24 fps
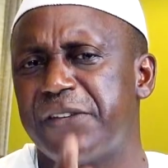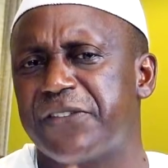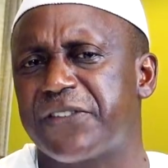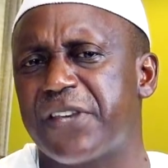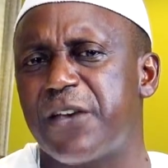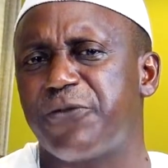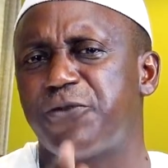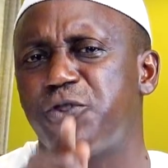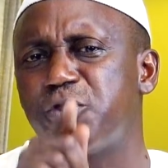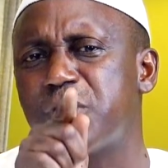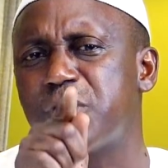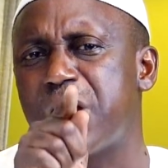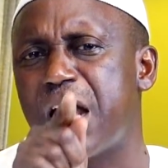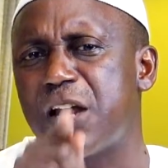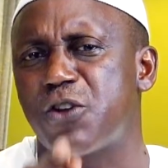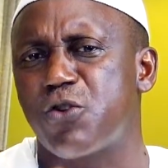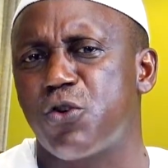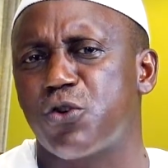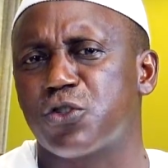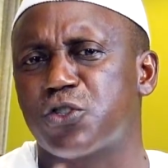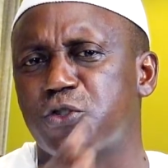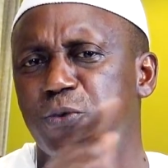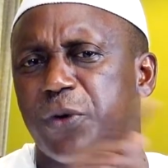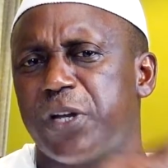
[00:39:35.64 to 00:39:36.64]
say if you're a
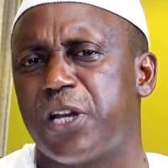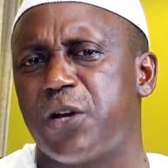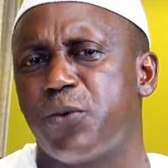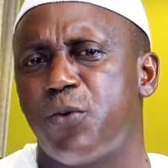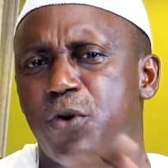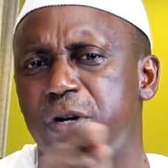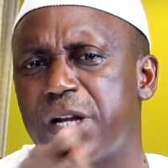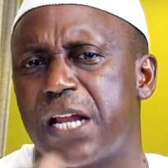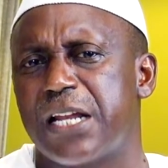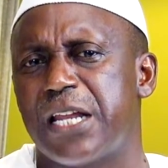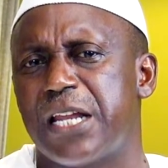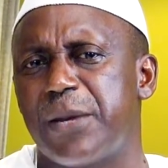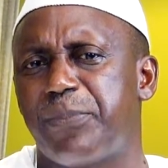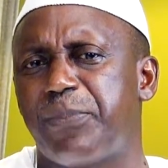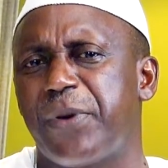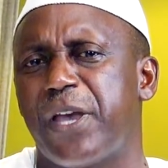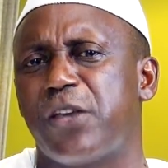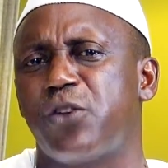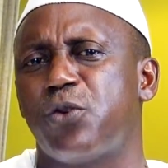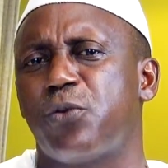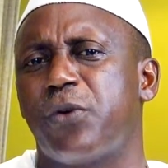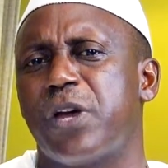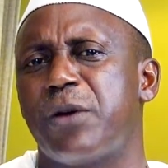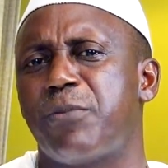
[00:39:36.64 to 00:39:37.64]
nurse where they work, then they pay
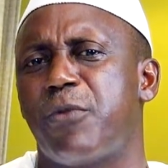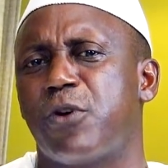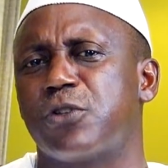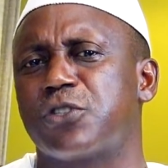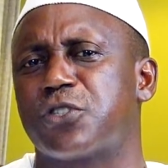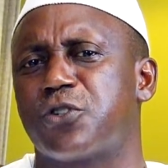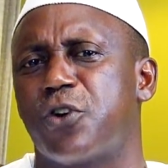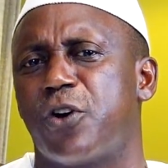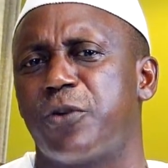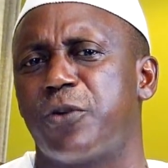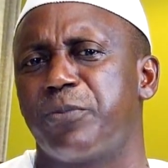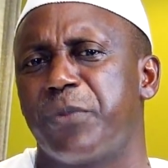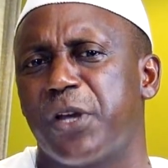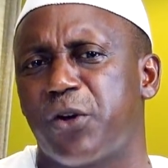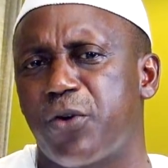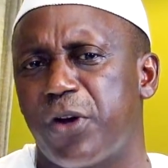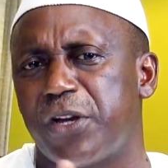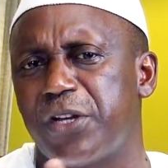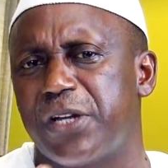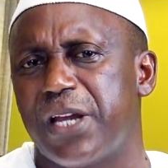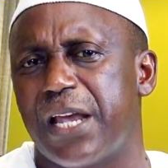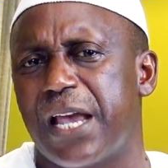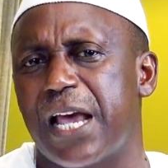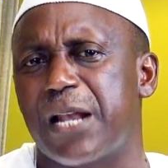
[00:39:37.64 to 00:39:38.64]
you a month done because
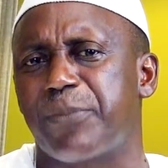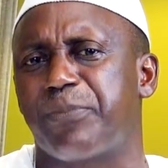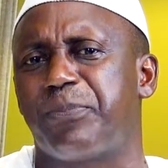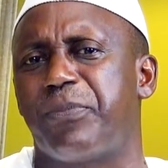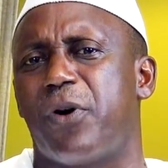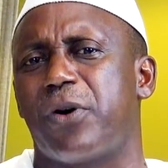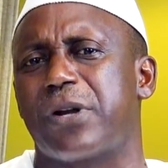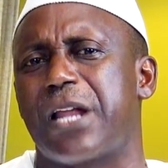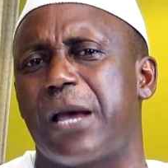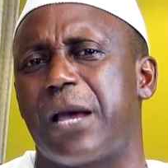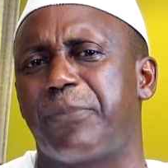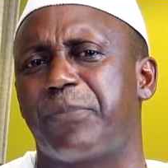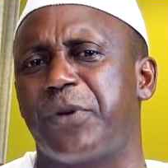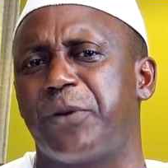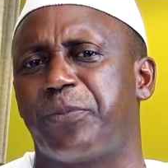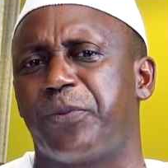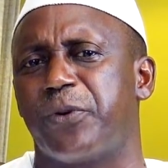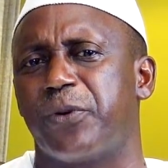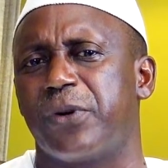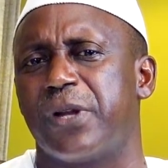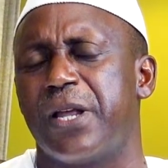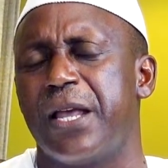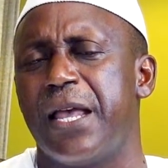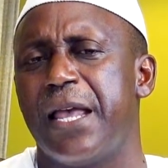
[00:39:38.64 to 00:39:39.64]
they help other
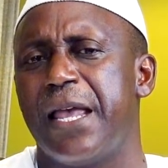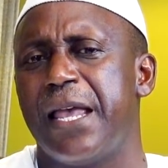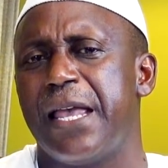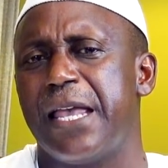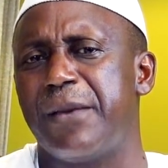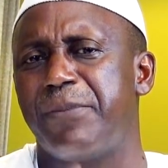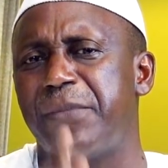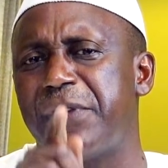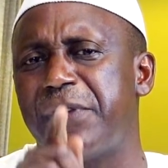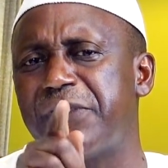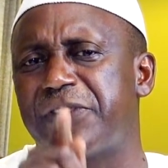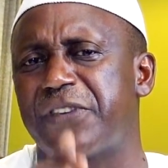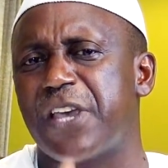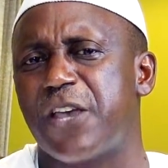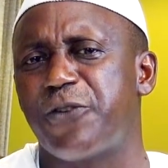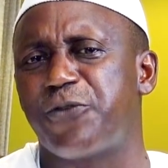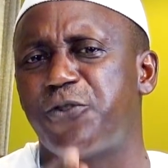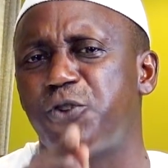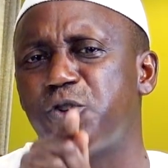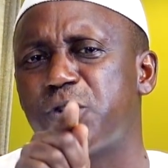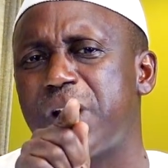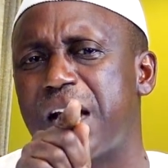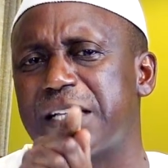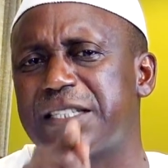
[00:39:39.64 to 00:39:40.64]
people. It means say if
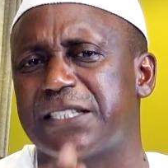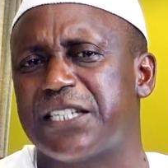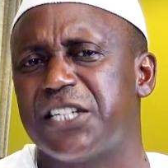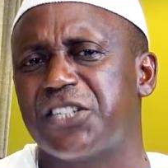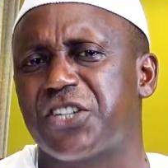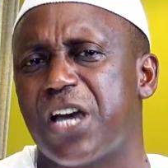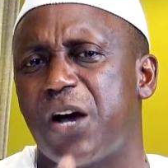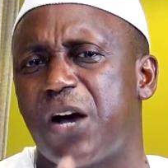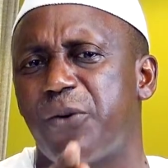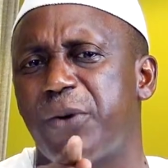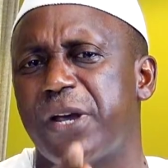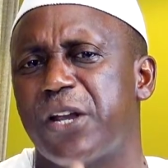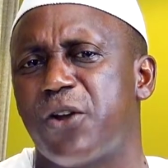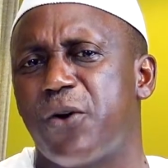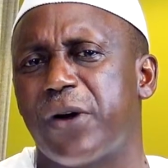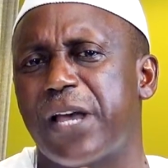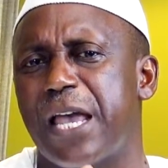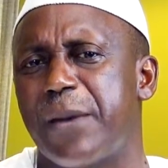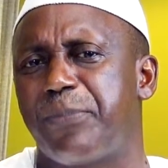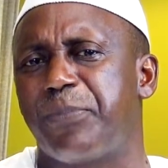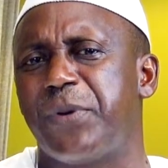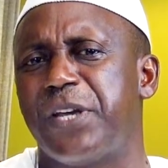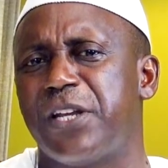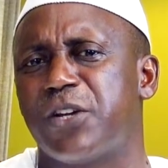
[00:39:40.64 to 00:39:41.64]
you're a teacher, we not
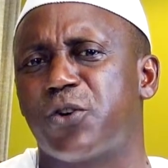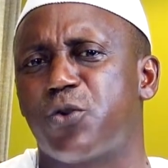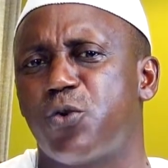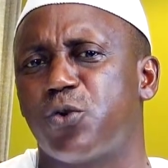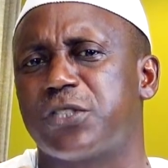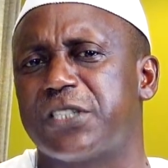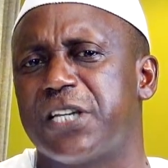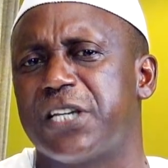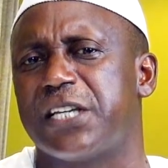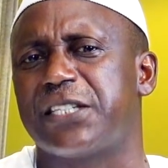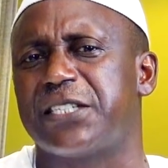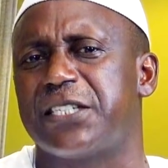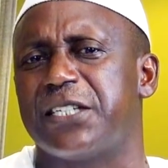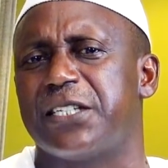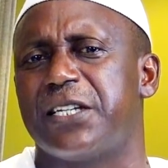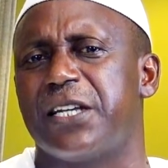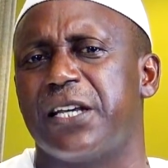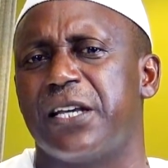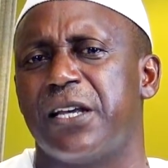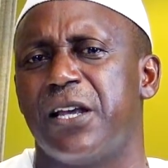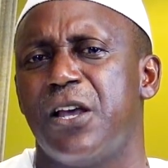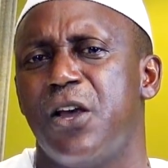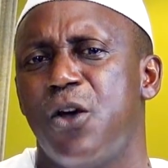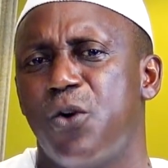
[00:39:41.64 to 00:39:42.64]
get pin code 30
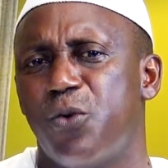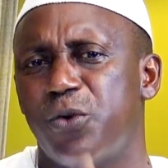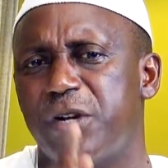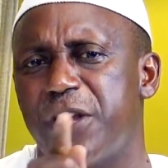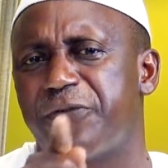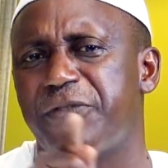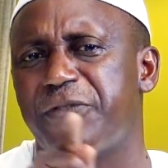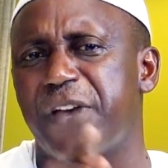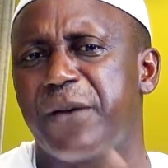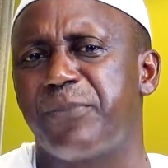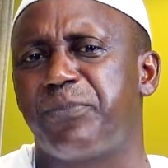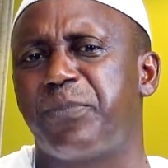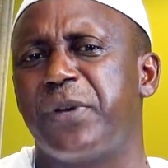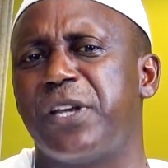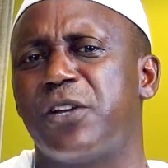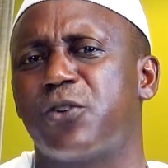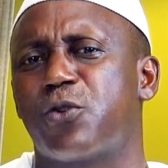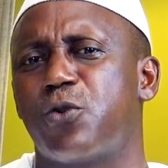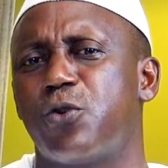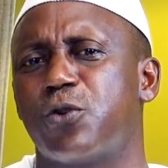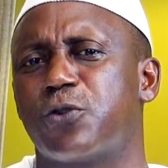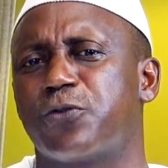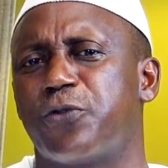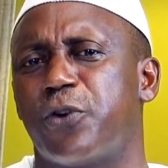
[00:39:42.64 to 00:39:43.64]
day, we defend pin
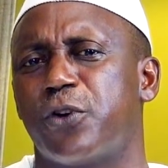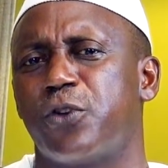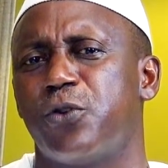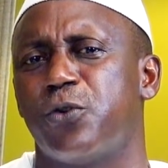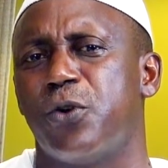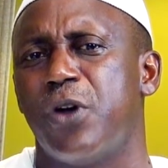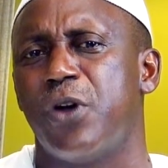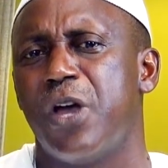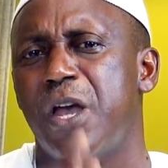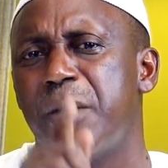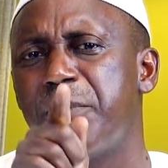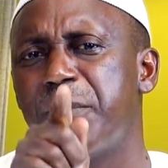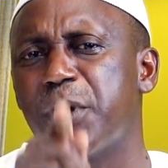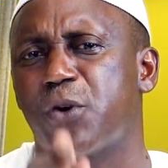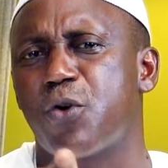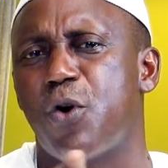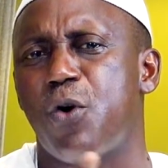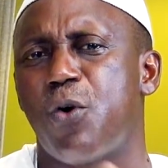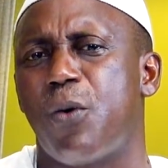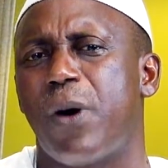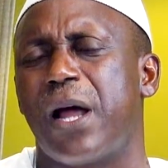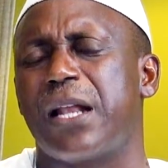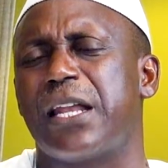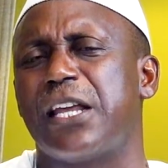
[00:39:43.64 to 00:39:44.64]
code for you because
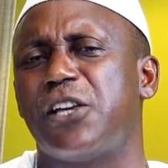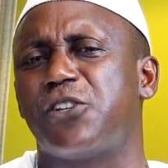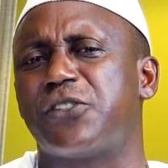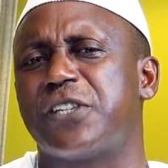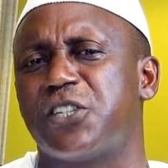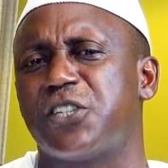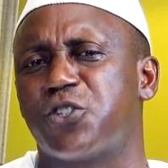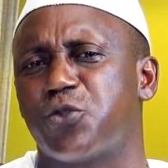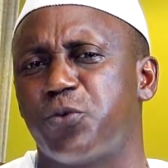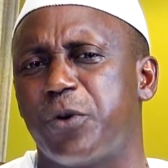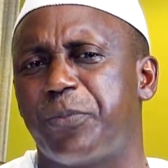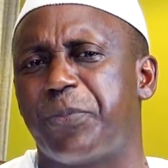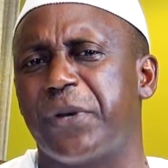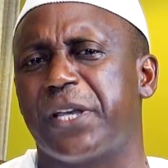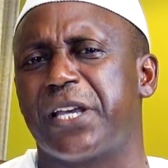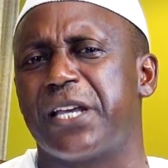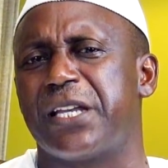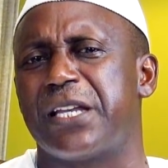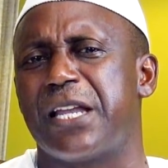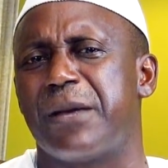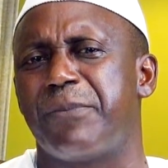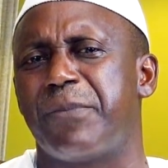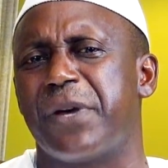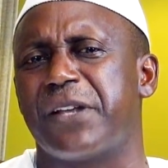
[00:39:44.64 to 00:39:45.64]
while you teach, we picking
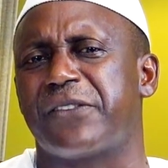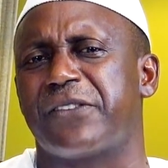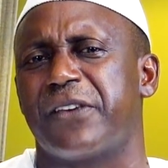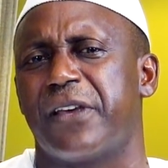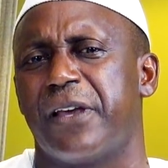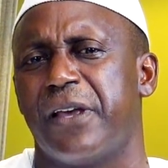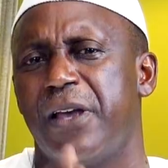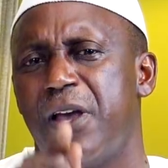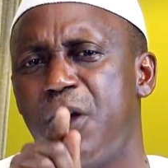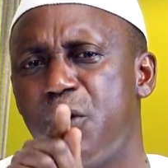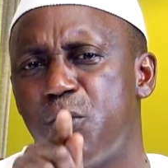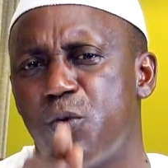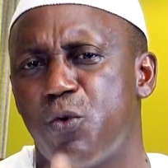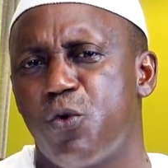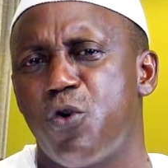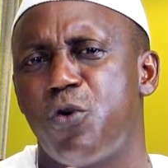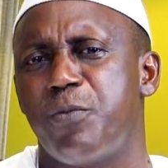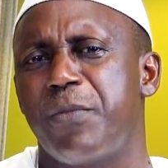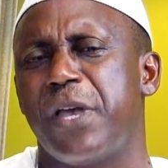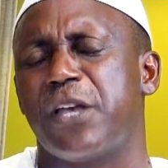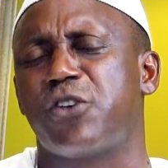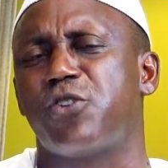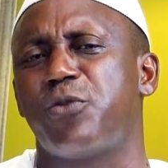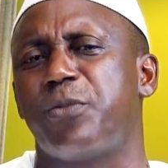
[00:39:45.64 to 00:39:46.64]
them better. We go
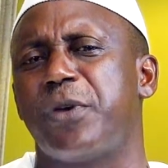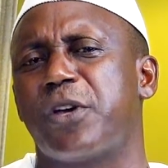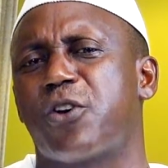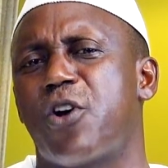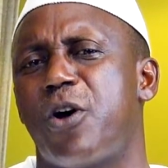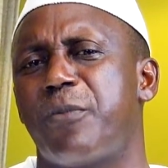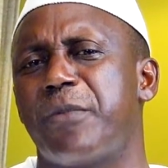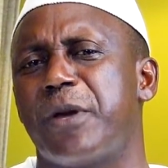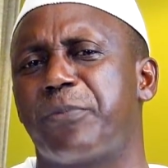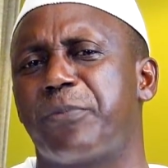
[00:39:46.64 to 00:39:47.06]
make you become a